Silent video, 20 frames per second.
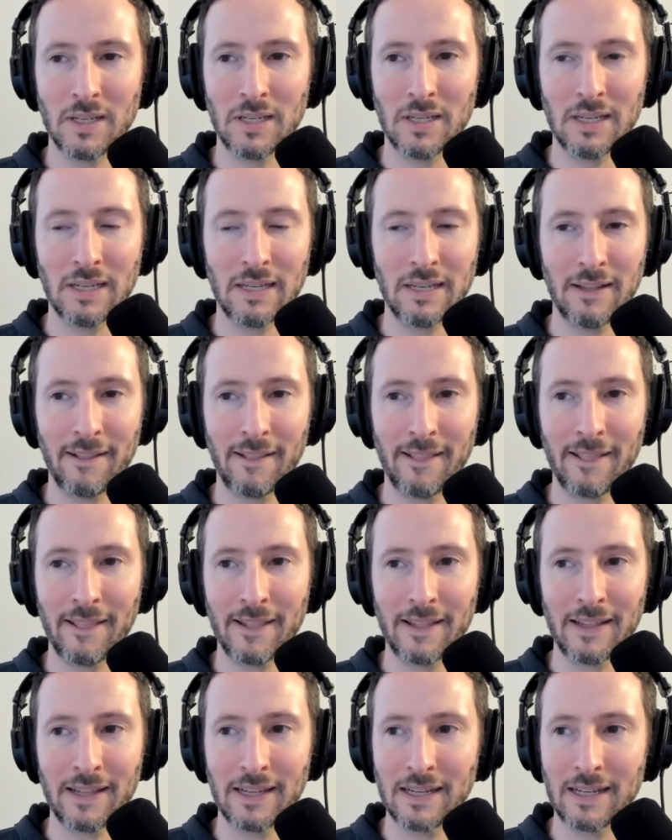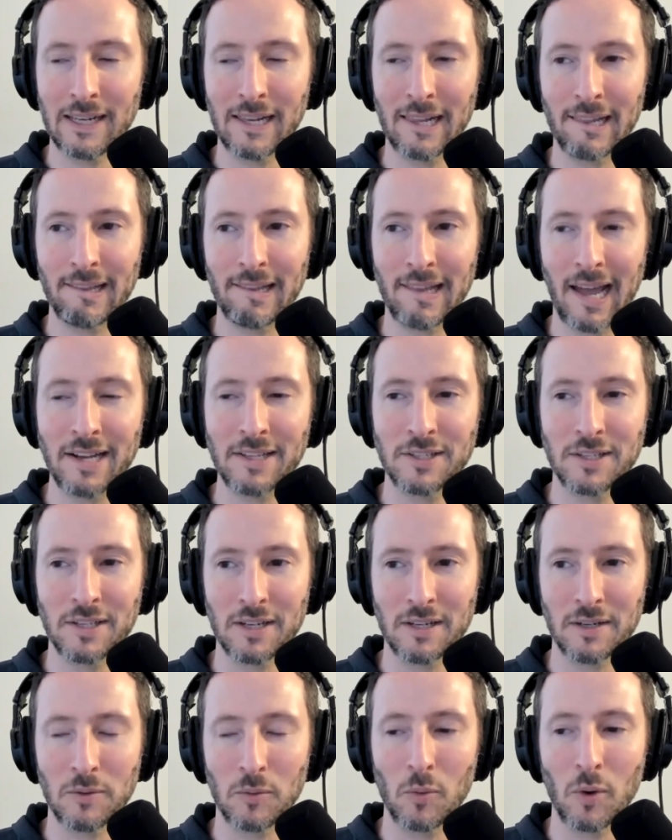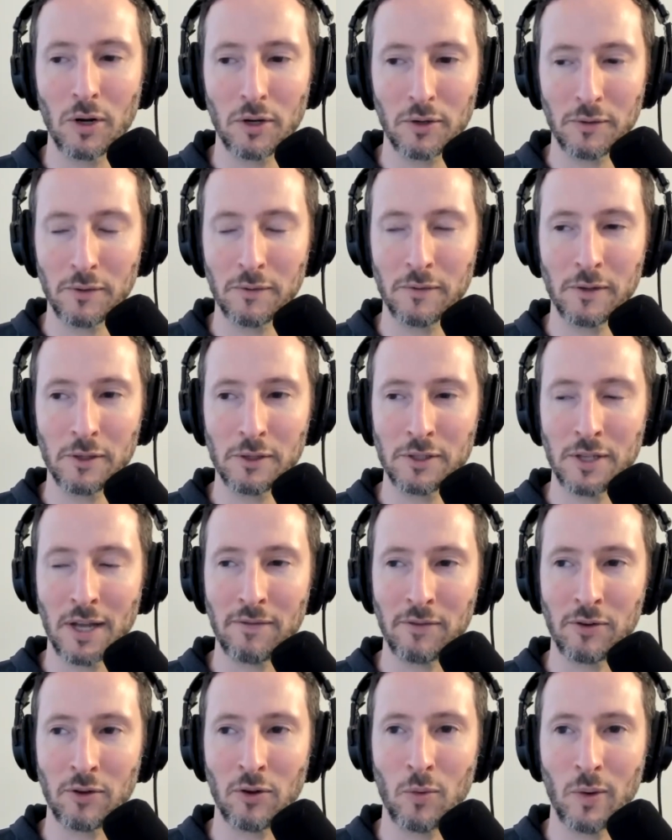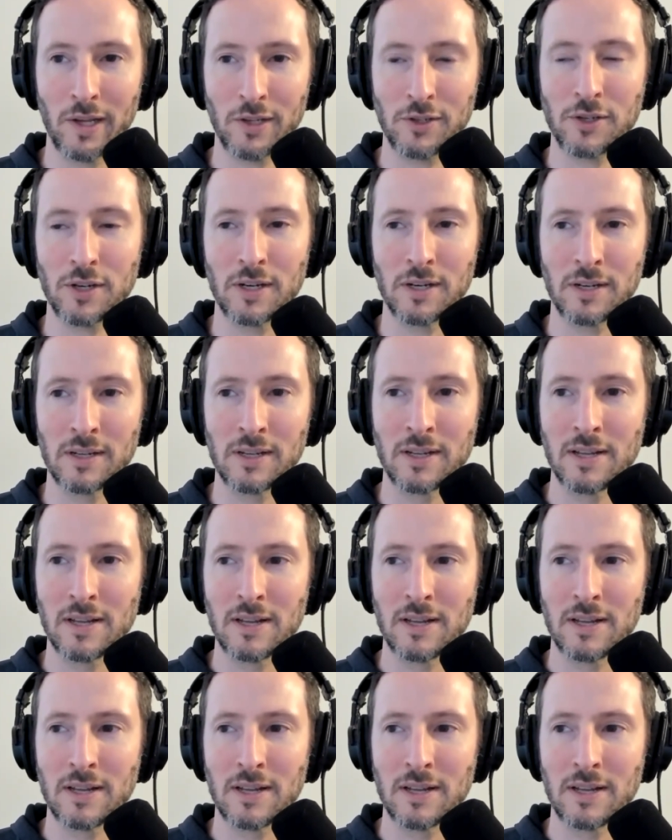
That is a wonderful philosophical question